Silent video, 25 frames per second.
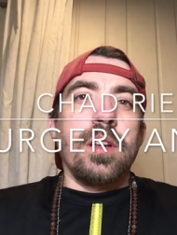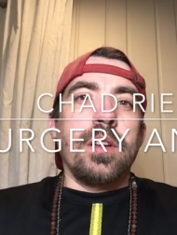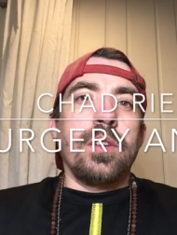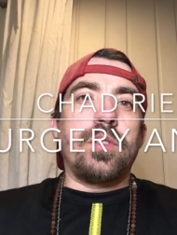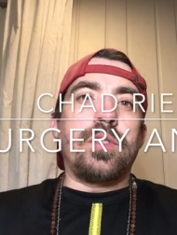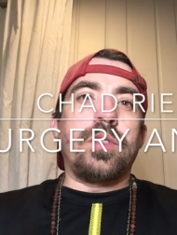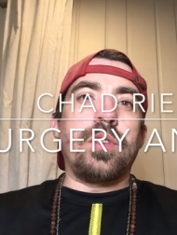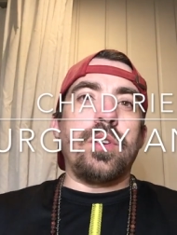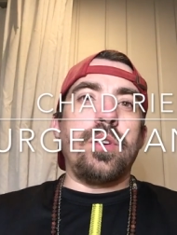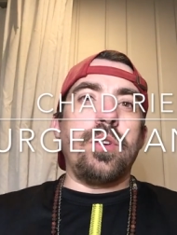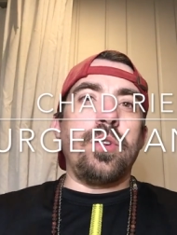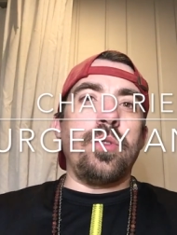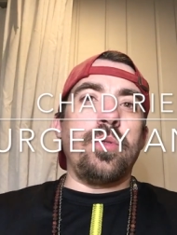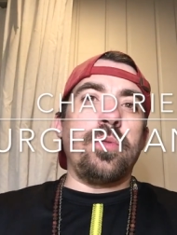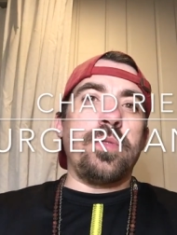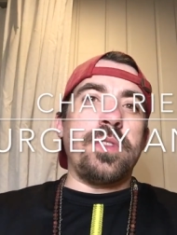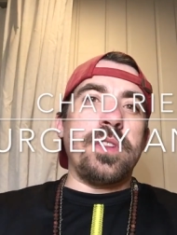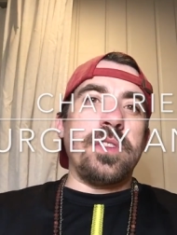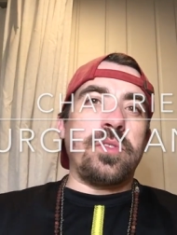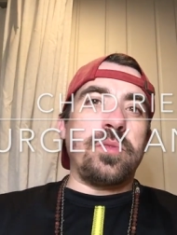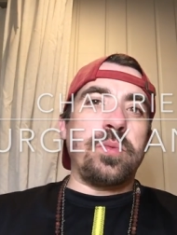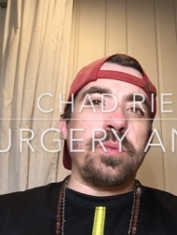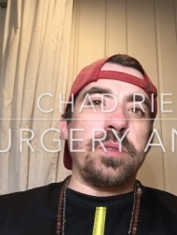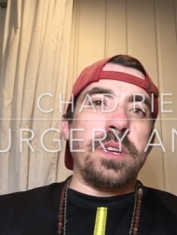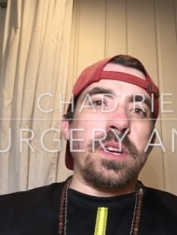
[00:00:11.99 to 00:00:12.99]
So
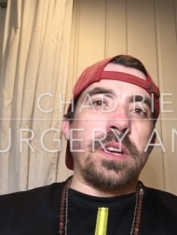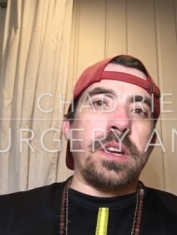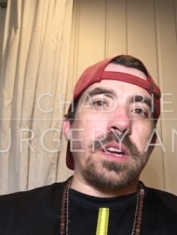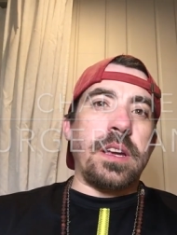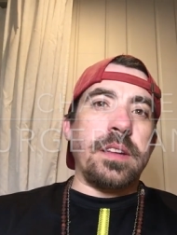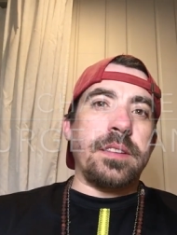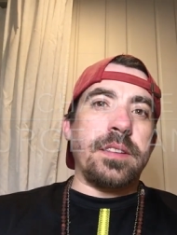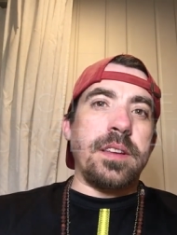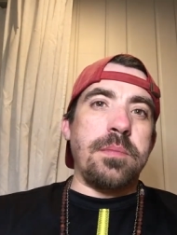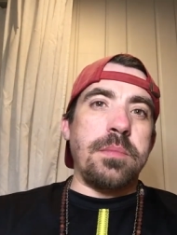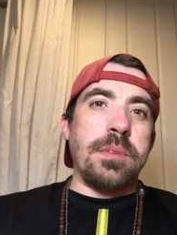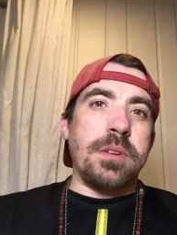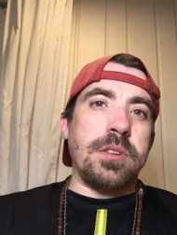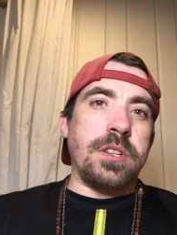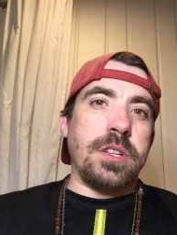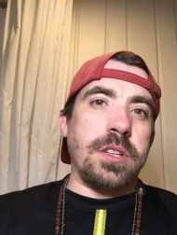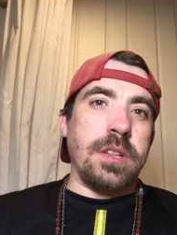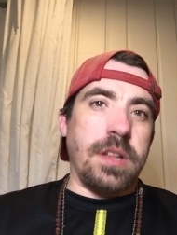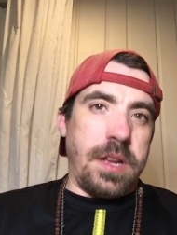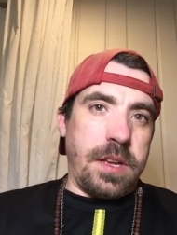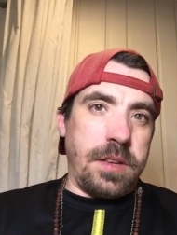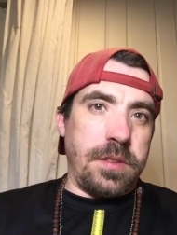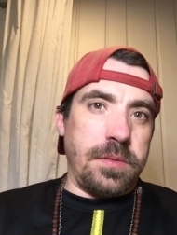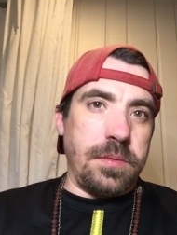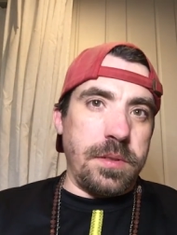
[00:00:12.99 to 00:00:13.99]
this week, as I
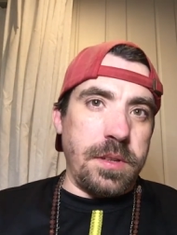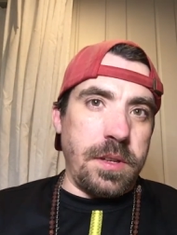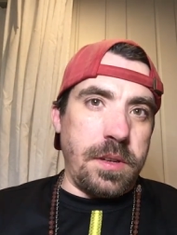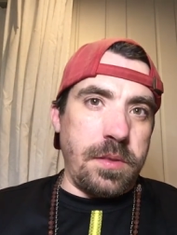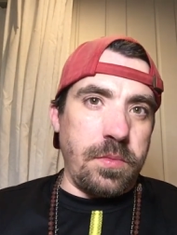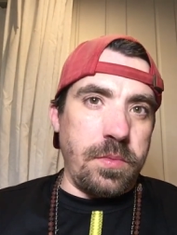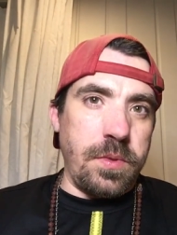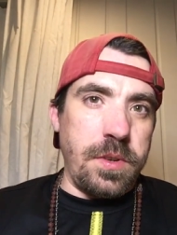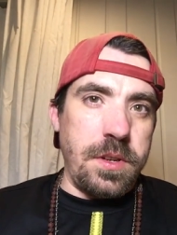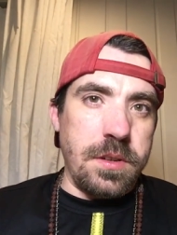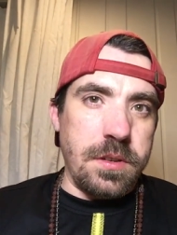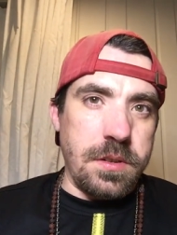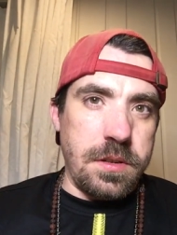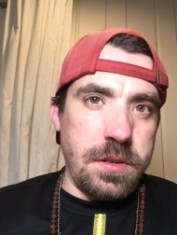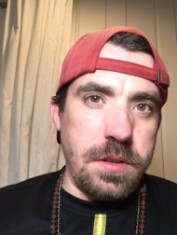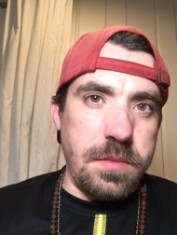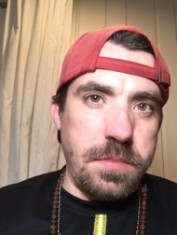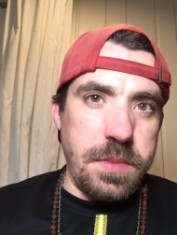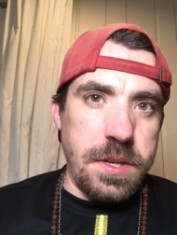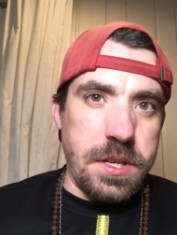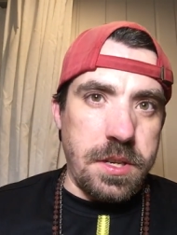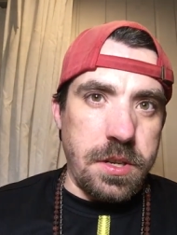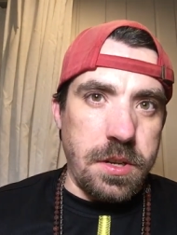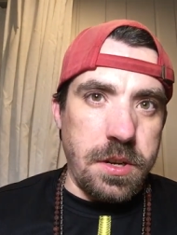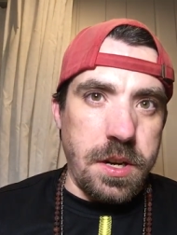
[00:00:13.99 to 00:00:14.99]
mentioned last week, we are going to
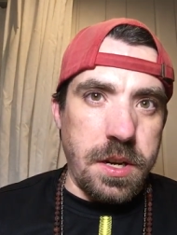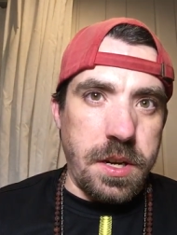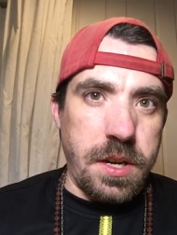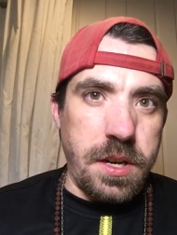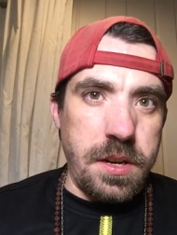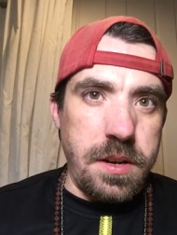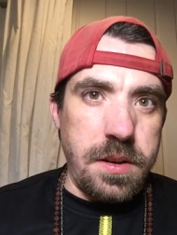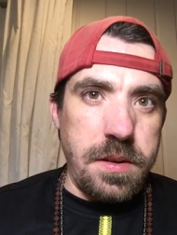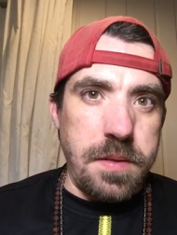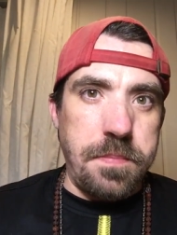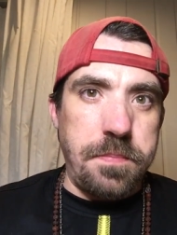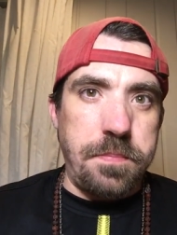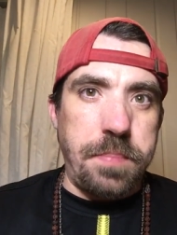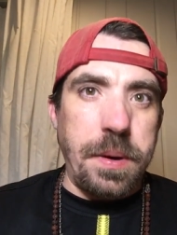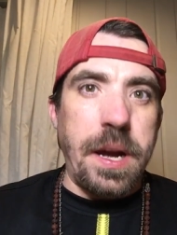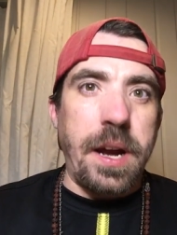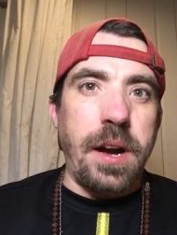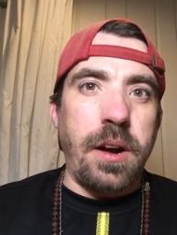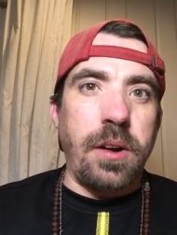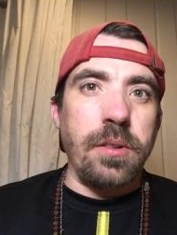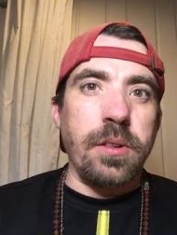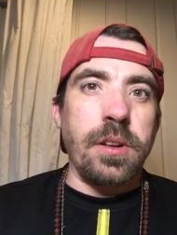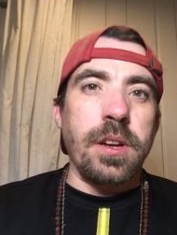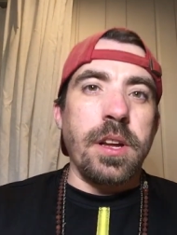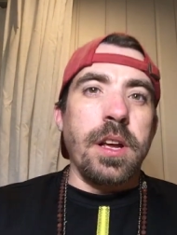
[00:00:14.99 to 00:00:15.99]
be talking
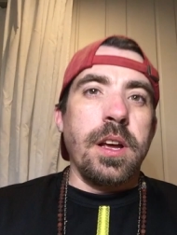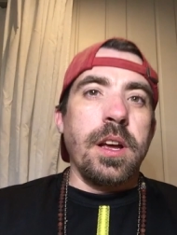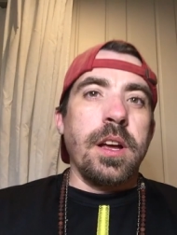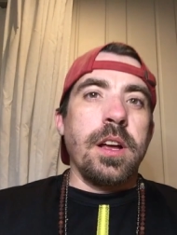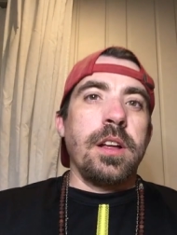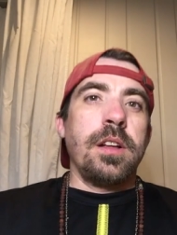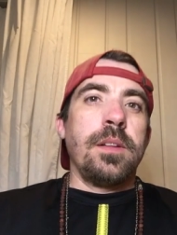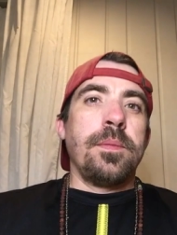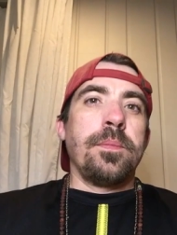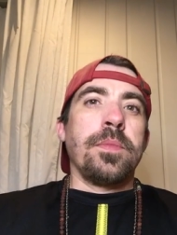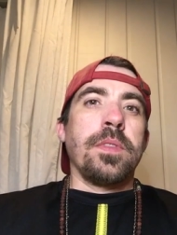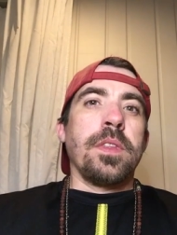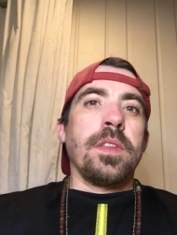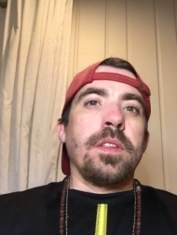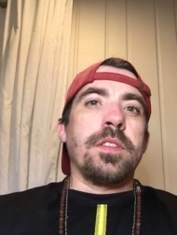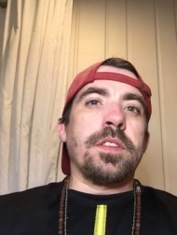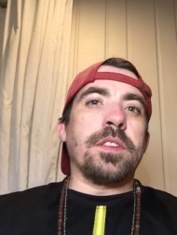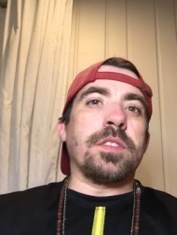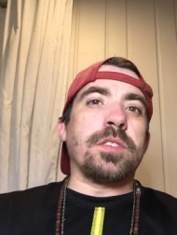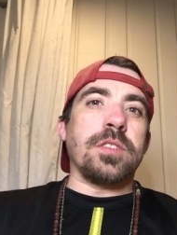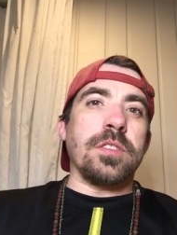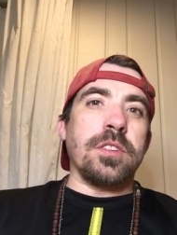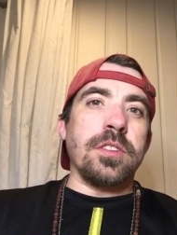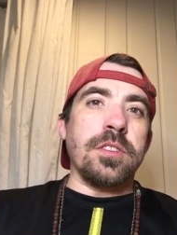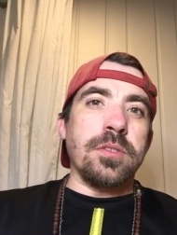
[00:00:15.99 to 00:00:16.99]
about the
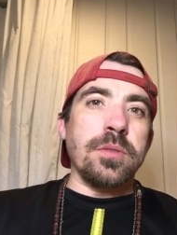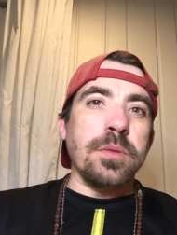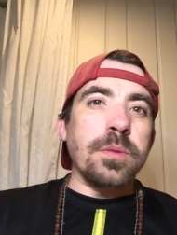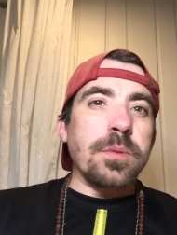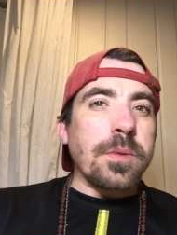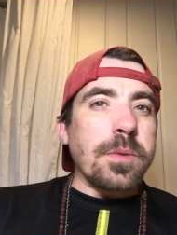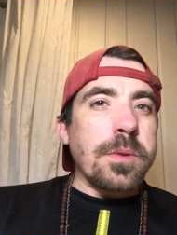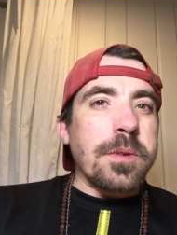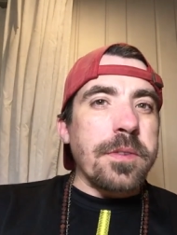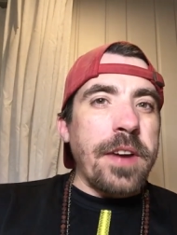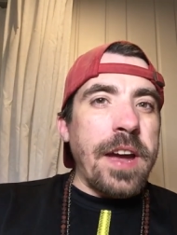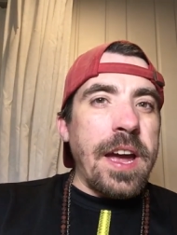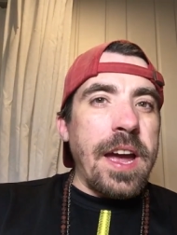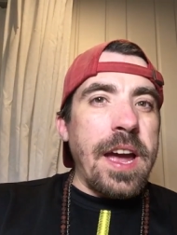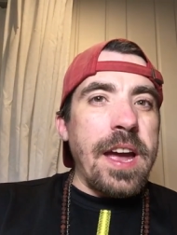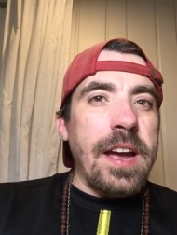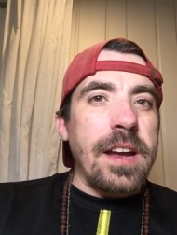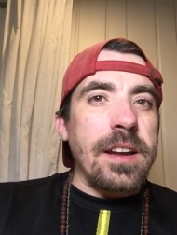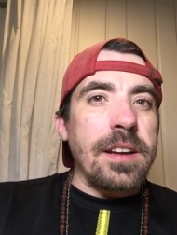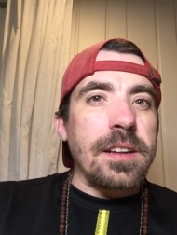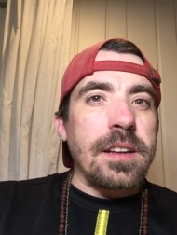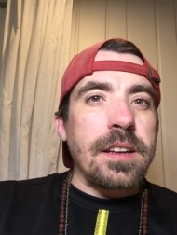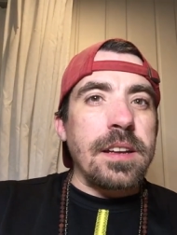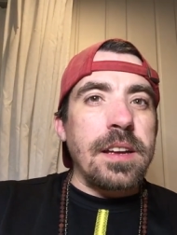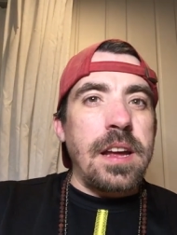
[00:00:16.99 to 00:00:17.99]
surgeries we've
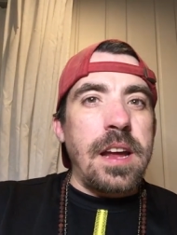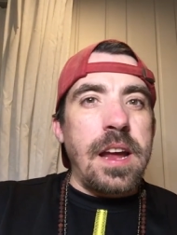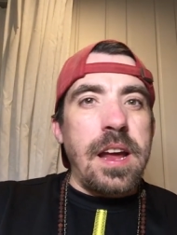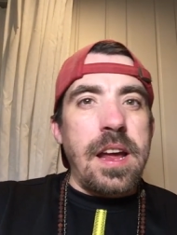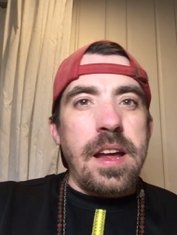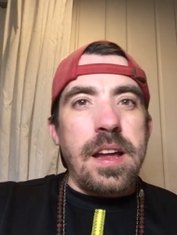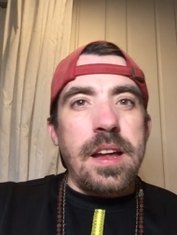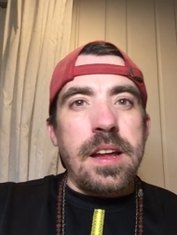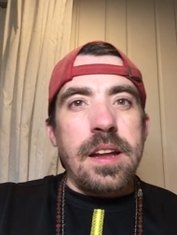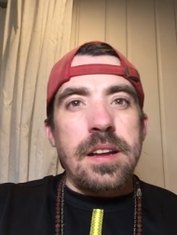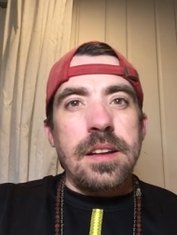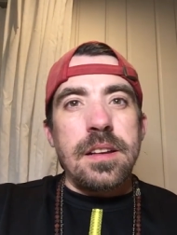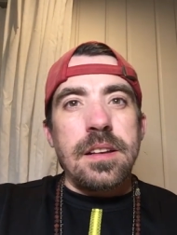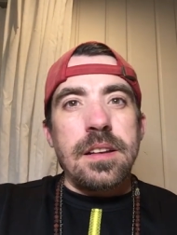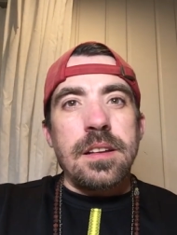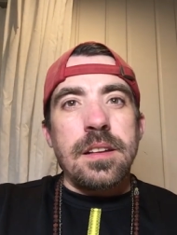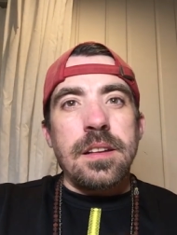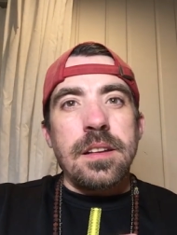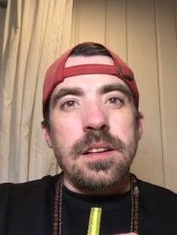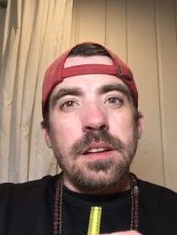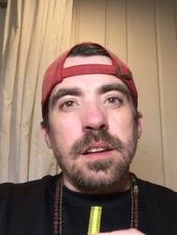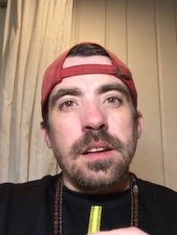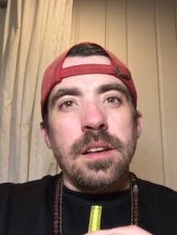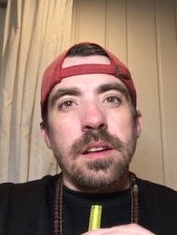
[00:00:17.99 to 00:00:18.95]
had and